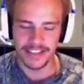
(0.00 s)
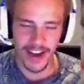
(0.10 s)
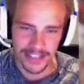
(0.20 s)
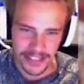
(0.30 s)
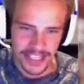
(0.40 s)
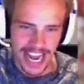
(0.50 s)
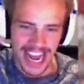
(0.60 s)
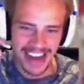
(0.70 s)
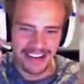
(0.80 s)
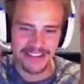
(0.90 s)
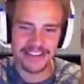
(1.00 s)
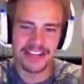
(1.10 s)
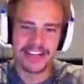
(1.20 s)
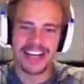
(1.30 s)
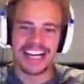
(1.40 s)
Touchdown,
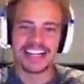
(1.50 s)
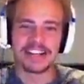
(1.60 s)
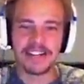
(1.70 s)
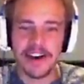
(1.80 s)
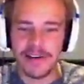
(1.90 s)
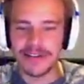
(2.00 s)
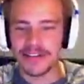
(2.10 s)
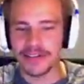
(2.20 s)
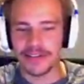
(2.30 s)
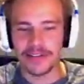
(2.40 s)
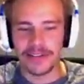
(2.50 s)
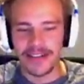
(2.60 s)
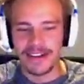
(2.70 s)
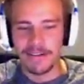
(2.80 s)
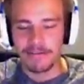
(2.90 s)
Coastal,
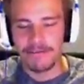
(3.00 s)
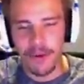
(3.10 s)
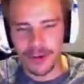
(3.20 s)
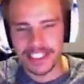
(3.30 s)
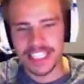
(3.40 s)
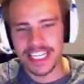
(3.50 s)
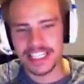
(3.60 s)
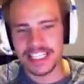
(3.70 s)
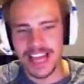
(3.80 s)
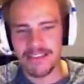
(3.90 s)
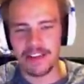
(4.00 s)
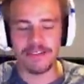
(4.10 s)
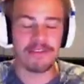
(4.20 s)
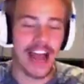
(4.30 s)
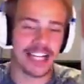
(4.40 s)
fourteen
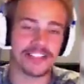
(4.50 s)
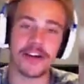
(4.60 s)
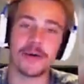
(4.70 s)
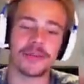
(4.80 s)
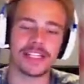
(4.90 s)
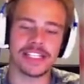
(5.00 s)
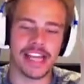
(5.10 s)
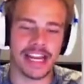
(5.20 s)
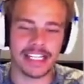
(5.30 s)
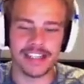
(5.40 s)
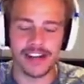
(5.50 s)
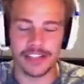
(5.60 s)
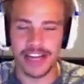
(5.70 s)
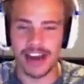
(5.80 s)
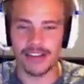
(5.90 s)
seven. Vasco with his second
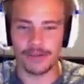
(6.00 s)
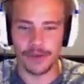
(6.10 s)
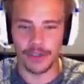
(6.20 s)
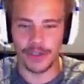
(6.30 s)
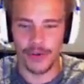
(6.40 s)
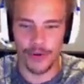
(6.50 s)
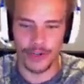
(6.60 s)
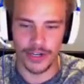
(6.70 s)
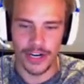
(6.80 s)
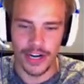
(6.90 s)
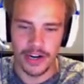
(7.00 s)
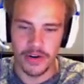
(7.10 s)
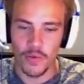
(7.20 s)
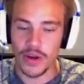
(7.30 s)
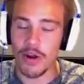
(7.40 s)
touchdown of the first quarter.
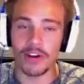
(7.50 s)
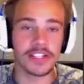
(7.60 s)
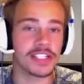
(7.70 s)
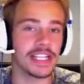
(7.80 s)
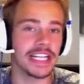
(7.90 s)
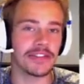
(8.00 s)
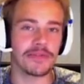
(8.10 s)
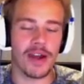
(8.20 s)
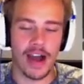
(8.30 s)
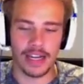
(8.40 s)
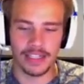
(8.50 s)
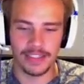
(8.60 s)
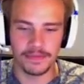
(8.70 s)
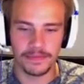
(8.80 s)
We are slinging the rock.